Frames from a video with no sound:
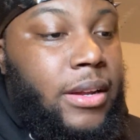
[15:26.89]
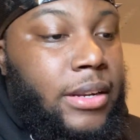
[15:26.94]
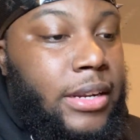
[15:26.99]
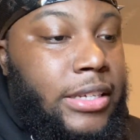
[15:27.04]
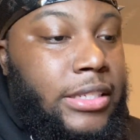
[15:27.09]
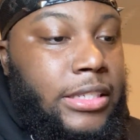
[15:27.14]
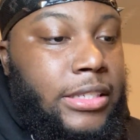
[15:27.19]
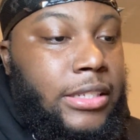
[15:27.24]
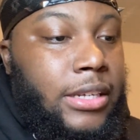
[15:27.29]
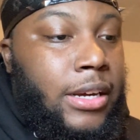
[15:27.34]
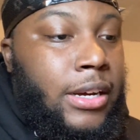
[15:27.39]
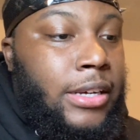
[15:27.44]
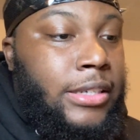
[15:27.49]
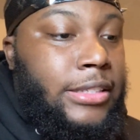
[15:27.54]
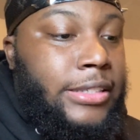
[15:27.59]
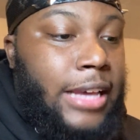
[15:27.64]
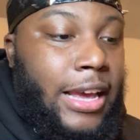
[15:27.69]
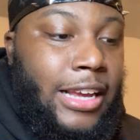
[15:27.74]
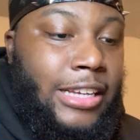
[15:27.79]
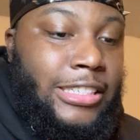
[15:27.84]
This is uh
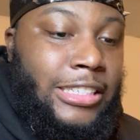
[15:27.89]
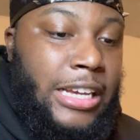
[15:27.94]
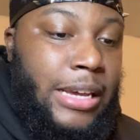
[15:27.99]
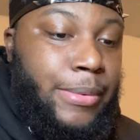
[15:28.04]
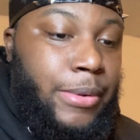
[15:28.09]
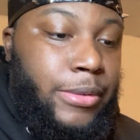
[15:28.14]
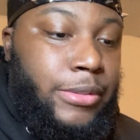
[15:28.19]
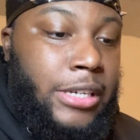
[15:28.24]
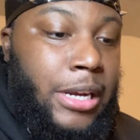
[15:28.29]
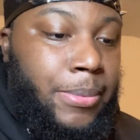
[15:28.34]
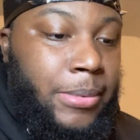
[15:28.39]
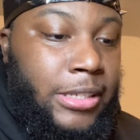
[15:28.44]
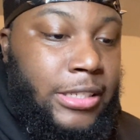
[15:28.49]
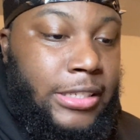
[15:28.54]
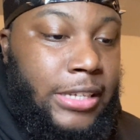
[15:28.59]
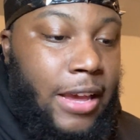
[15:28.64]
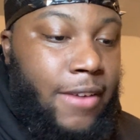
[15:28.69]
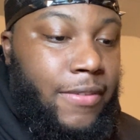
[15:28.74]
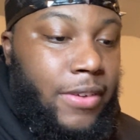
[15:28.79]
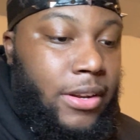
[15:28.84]
Samuel chapter
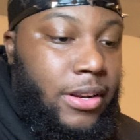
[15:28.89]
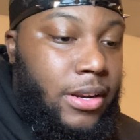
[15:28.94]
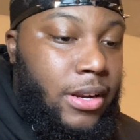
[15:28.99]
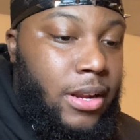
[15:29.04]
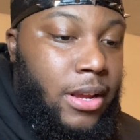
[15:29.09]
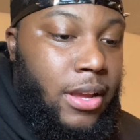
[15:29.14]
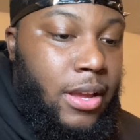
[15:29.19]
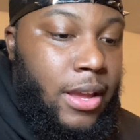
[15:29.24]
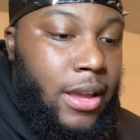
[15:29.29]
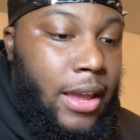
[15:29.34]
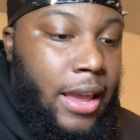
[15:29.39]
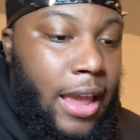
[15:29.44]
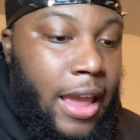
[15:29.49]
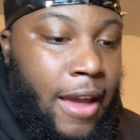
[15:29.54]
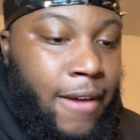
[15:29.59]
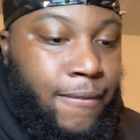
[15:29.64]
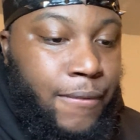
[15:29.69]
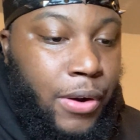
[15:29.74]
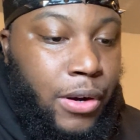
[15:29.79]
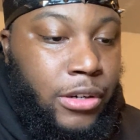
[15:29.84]
7
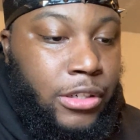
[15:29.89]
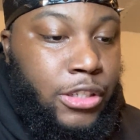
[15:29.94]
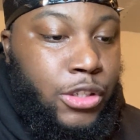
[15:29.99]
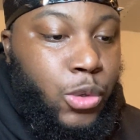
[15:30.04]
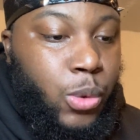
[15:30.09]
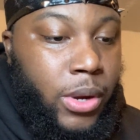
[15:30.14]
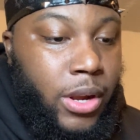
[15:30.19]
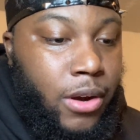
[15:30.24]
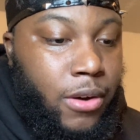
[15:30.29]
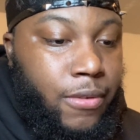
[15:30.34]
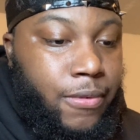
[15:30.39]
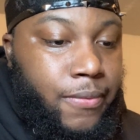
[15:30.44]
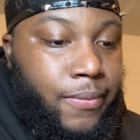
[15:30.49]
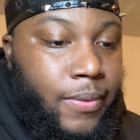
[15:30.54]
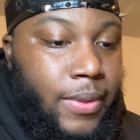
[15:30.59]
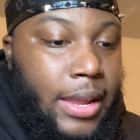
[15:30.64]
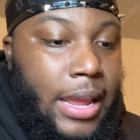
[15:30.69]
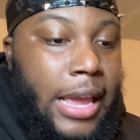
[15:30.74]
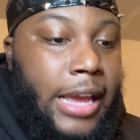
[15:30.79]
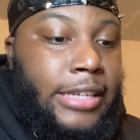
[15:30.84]
and verse 12.
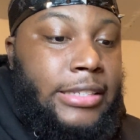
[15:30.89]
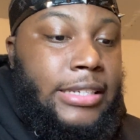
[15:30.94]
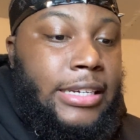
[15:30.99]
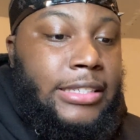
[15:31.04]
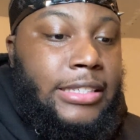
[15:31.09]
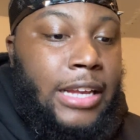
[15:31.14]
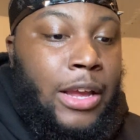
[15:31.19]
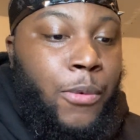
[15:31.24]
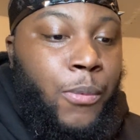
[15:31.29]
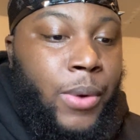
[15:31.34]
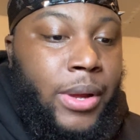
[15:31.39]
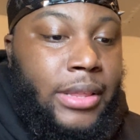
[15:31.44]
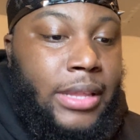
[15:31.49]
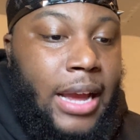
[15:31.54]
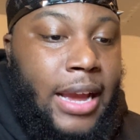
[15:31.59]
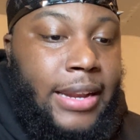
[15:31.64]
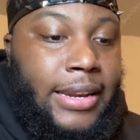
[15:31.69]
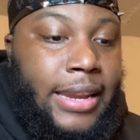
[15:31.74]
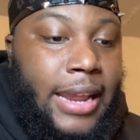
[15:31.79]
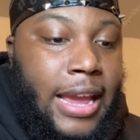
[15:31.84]
It says, And when
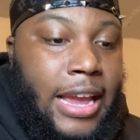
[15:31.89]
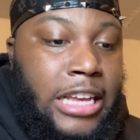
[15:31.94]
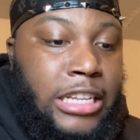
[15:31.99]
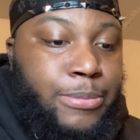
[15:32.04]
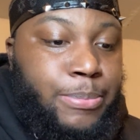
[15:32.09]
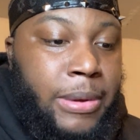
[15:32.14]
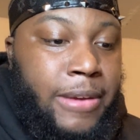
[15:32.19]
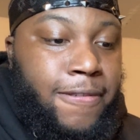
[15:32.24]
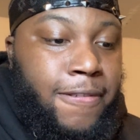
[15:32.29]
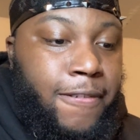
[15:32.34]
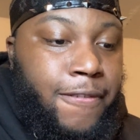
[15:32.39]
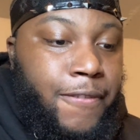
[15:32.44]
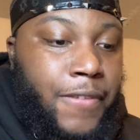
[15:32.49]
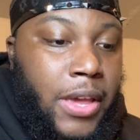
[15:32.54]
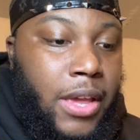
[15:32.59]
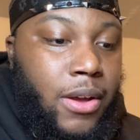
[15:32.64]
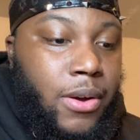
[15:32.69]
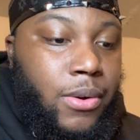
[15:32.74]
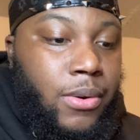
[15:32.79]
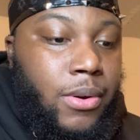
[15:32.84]
thy days be
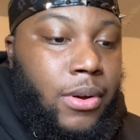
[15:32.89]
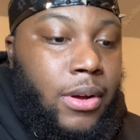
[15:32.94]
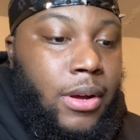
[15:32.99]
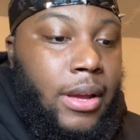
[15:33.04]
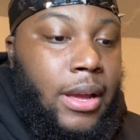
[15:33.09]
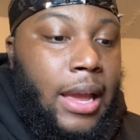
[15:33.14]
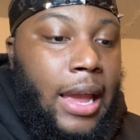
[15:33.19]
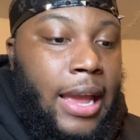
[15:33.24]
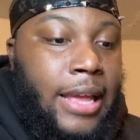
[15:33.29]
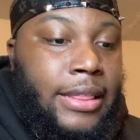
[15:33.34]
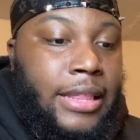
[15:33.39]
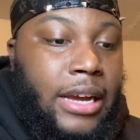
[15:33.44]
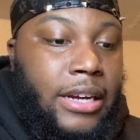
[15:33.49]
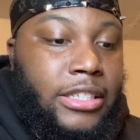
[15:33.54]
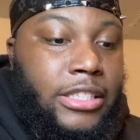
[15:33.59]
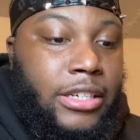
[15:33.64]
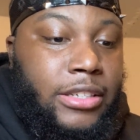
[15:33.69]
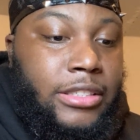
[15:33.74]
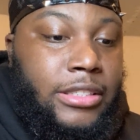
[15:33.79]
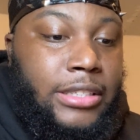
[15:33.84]
fulfilled, and thou
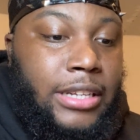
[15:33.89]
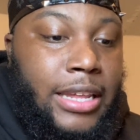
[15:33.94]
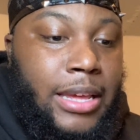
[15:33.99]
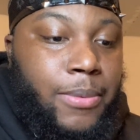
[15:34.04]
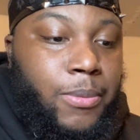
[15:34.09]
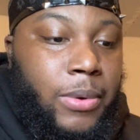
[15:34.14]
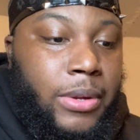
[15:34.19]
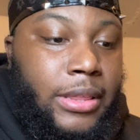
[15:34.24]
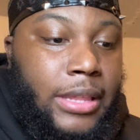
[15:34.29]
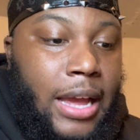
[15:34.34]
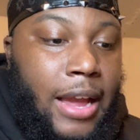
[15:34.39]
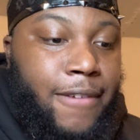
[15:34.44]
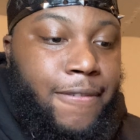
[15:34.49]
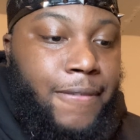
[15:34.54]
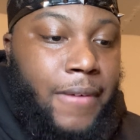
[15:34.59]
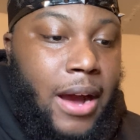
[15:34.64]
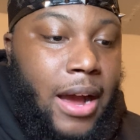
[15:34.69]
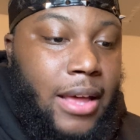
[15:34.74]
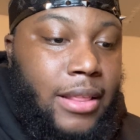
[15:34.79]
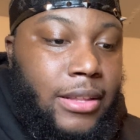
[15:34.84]
shalt sleep with thy
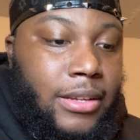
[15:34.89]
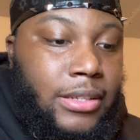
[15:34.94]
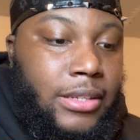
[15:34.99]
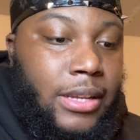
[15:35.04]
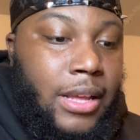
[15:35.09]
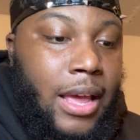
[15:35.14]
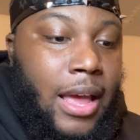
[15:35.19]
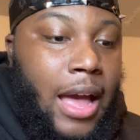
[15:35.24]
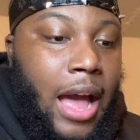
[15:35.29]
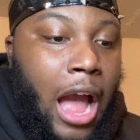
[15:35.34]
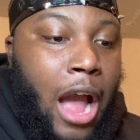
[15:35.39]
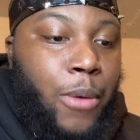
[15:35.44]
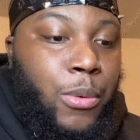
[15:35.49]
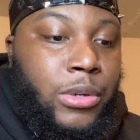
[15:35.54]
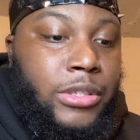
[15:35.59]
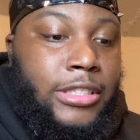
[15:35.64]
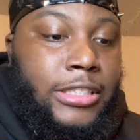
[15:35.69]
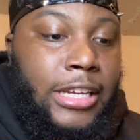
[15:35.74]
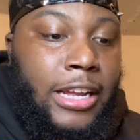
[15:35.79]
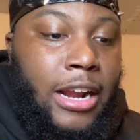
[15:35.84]
fathers, I
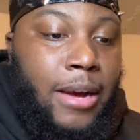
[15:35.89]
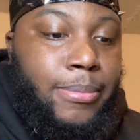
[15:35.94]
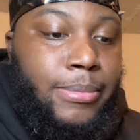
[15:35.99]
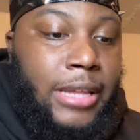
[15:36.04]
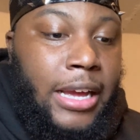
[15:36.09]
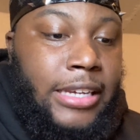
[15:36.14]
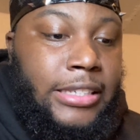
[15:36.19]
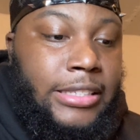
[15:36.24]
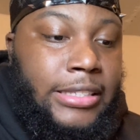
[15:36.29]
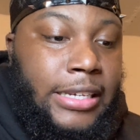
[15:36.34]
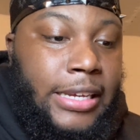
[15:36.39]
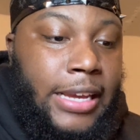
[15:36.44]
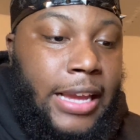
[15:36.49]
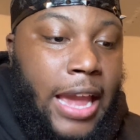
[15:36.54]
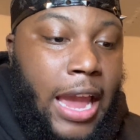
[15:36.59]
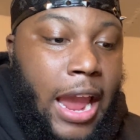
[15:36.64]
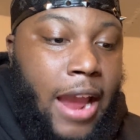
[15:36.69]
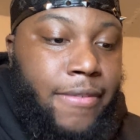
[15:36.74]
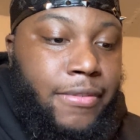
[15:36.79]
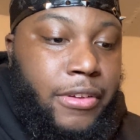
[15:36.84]
will set up thy
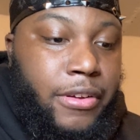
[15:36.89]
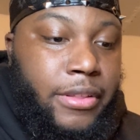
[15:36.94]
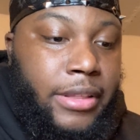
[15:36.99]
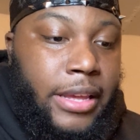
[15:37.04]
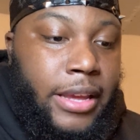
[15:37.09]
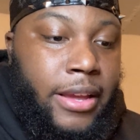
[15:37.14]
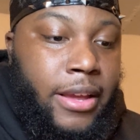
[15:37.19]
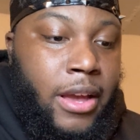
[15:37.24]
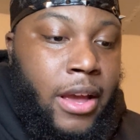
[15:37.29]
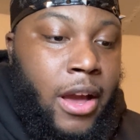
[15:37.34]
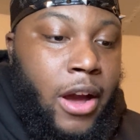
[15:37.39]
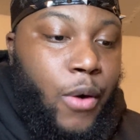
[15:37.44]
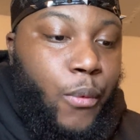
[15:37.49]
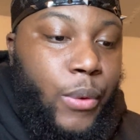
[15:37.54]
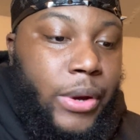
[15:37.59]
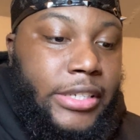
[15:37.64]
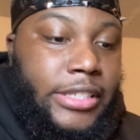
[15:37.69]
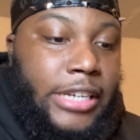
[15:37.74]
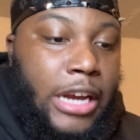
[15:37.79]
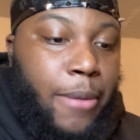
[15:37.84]
seed after thee,
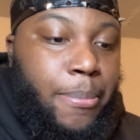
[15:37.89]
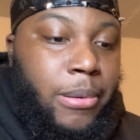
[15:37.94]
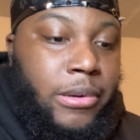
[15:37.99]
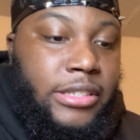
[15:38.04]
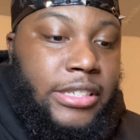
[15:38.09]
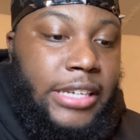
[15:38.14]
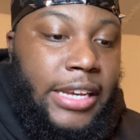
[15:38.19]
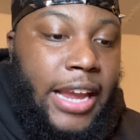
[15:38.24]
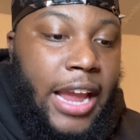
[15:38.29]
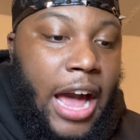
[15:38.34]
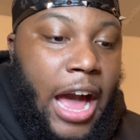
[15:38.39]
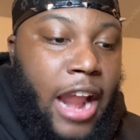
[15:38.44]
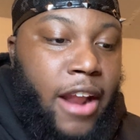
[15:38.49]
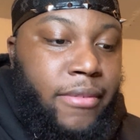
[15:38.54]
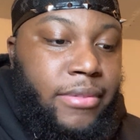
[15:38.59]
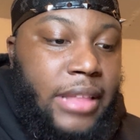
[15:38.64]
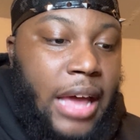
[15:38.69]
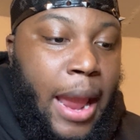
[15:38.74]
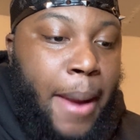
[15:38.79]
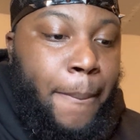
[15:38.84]
which shall proceed out
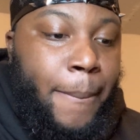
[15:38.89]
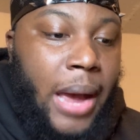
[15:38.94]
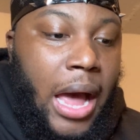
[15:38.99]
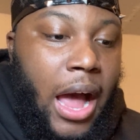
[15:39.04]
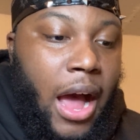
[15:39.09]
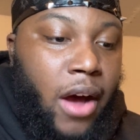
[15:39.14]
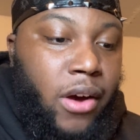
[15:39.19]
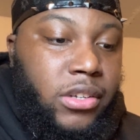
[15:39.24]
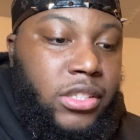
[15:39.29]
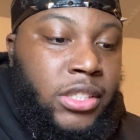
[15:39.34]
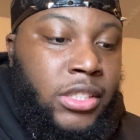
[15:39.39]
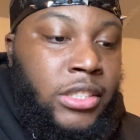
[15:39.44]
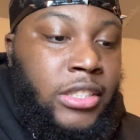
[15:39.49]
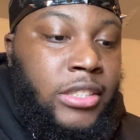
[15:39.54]
of thy bowels,